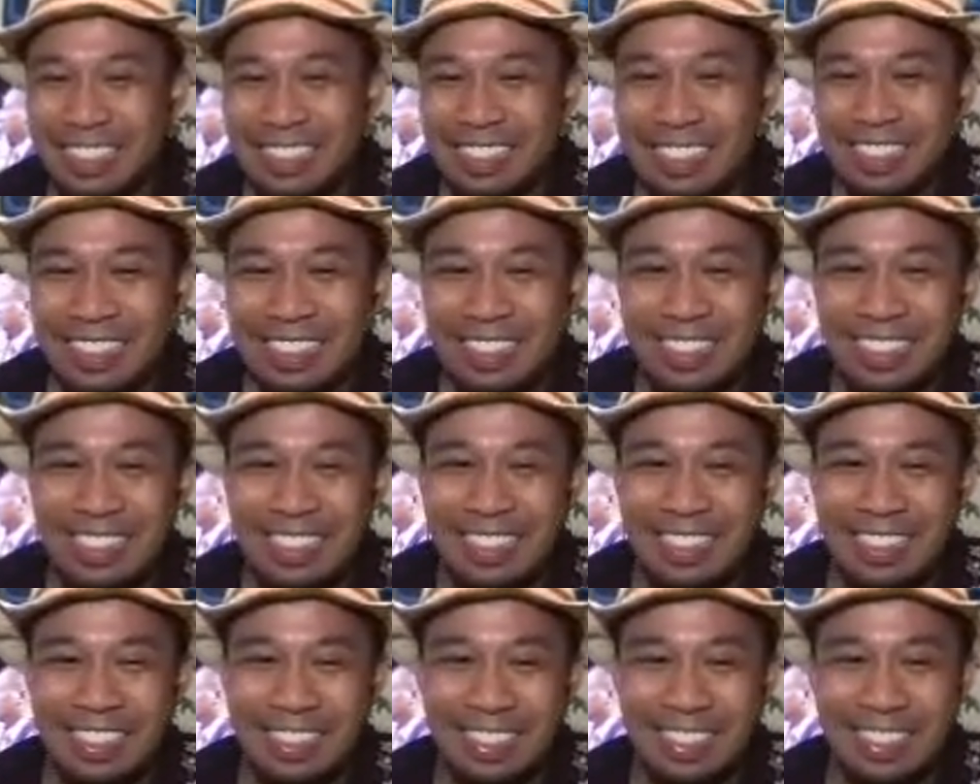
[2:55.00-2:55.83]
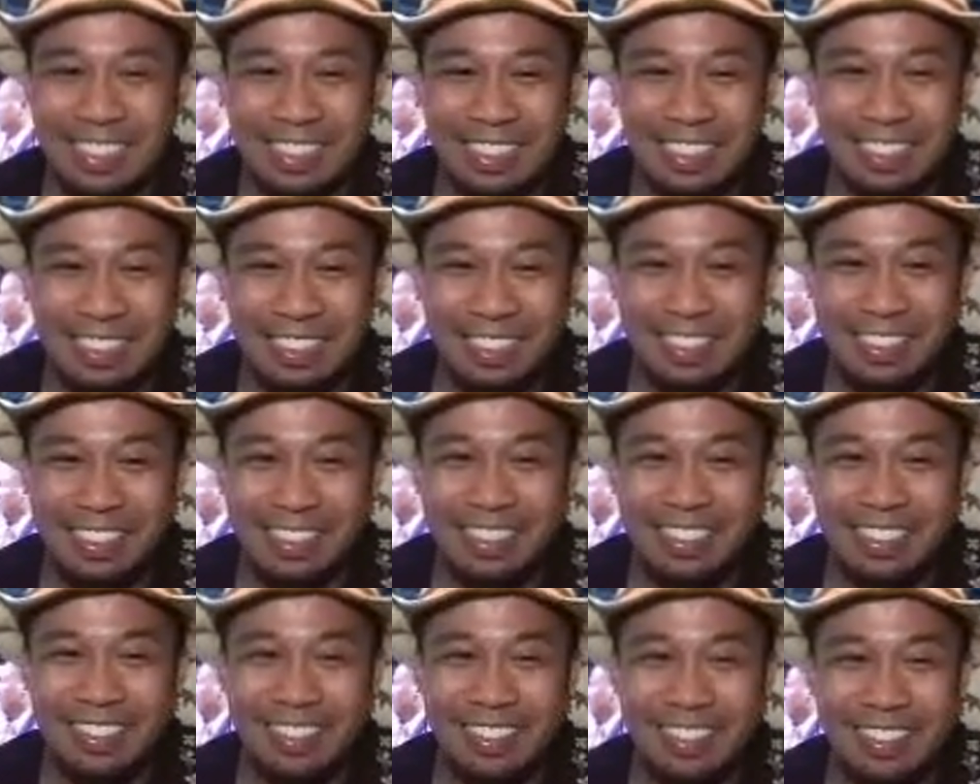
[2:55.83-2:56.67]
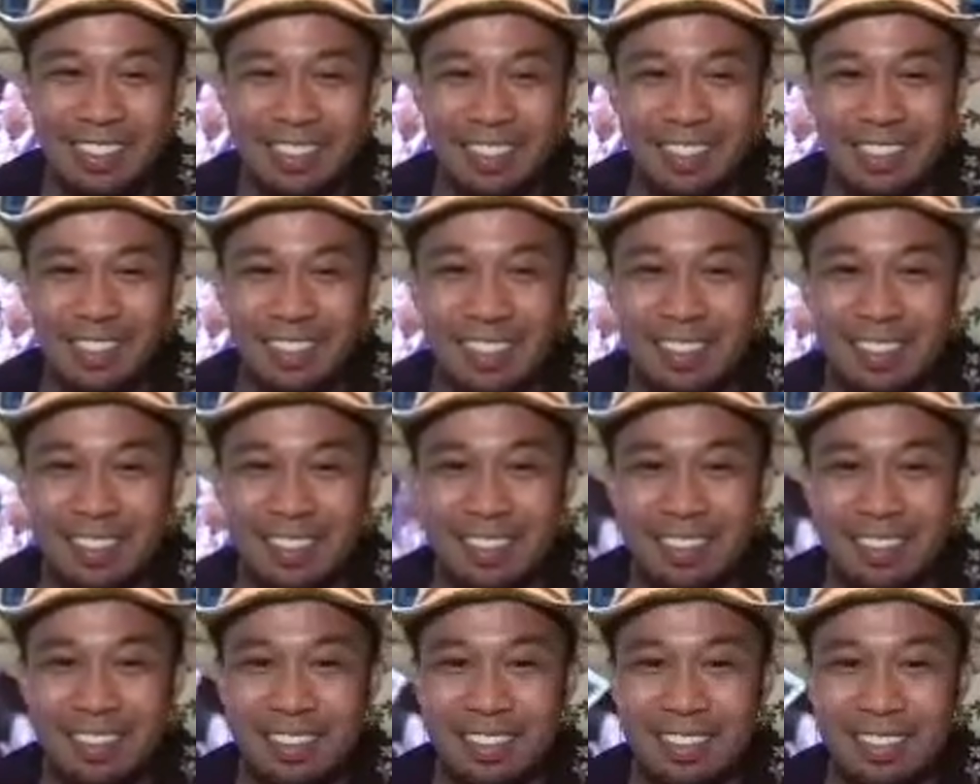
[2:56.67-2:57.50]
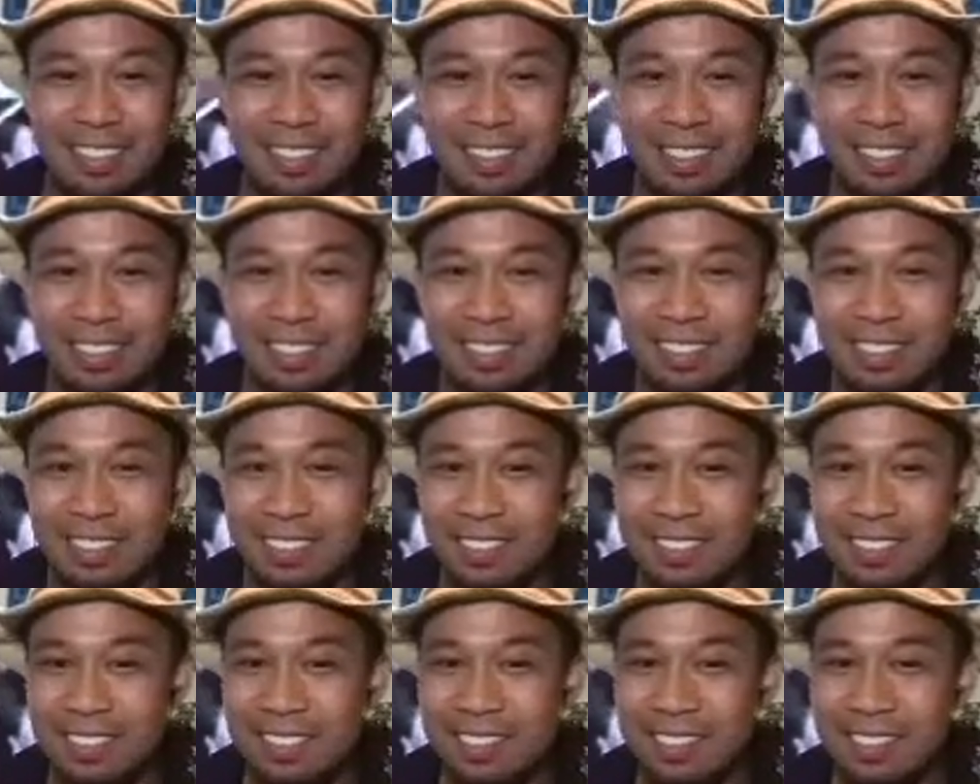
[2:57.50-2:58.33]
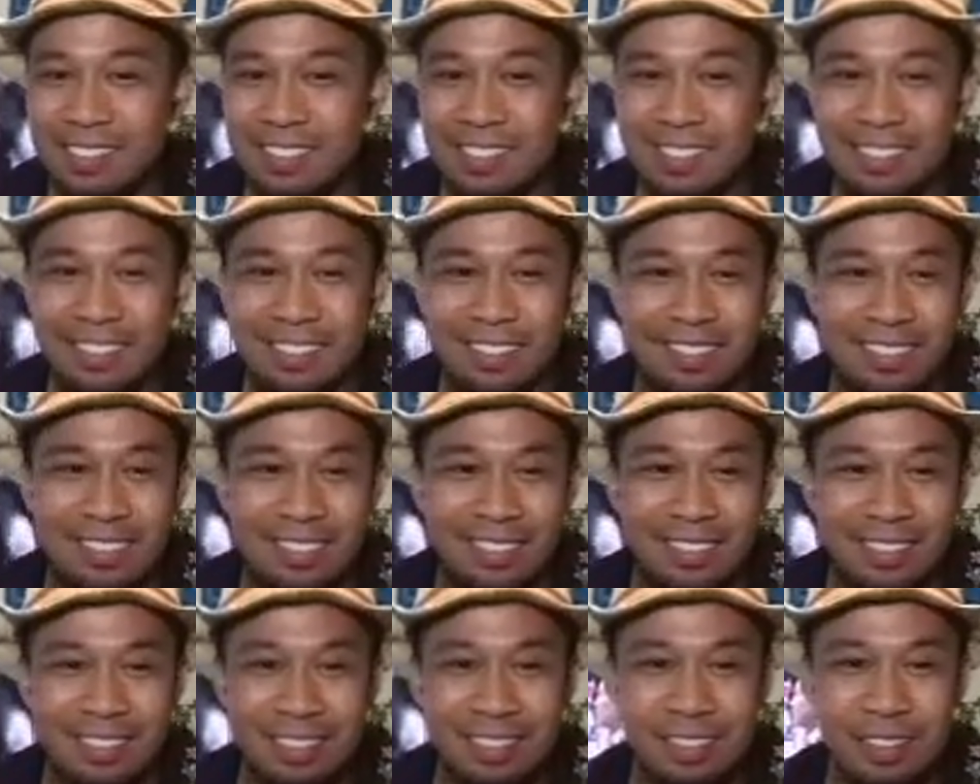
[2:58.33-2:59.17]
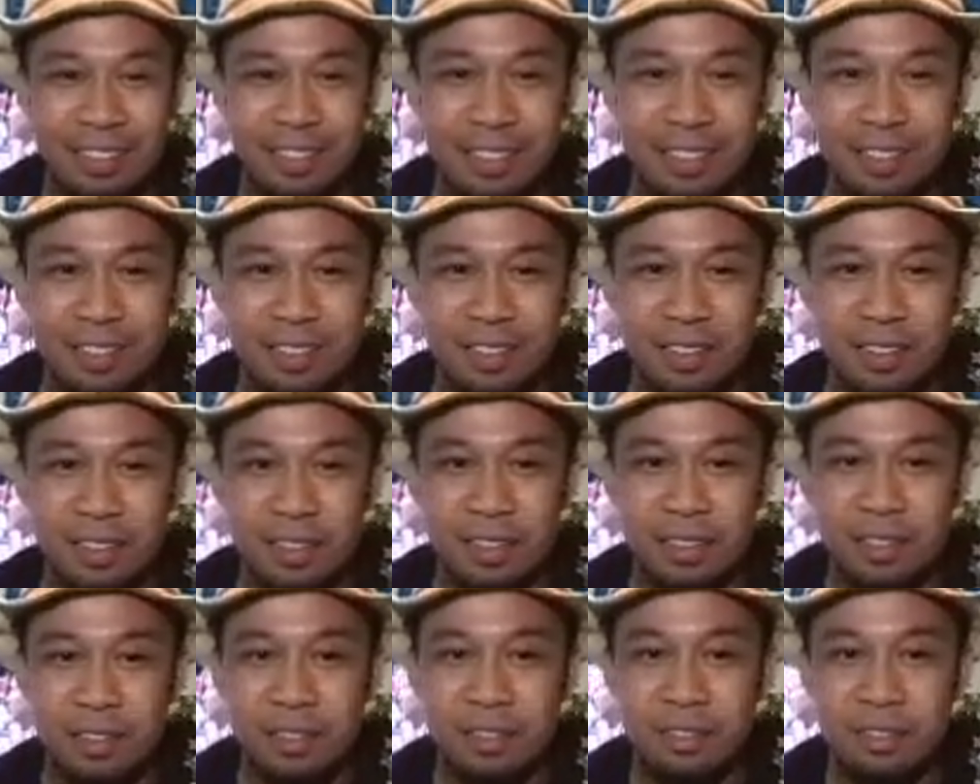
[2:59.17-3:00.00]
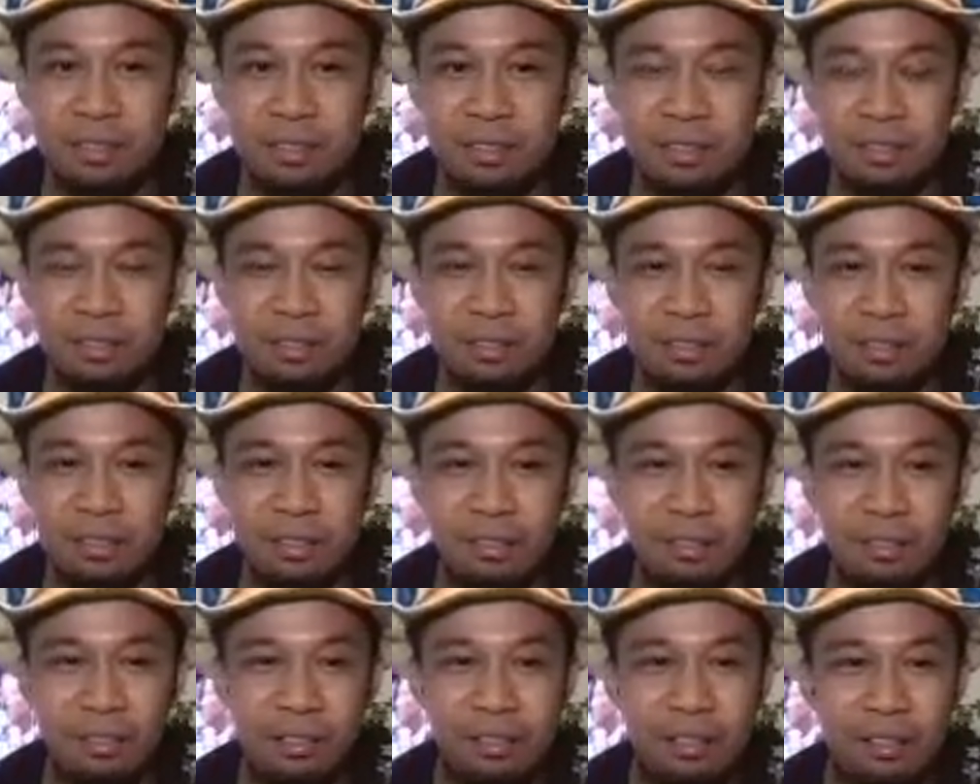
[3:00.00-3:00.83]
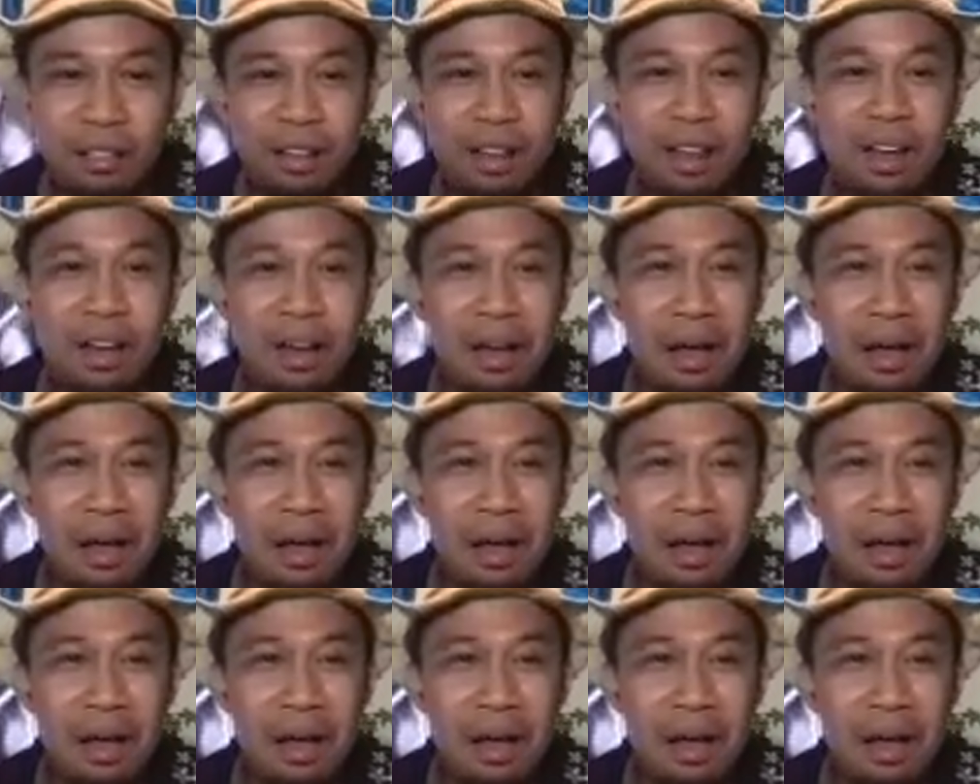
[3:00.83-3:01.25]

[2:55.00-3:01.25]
The person shown says nothing.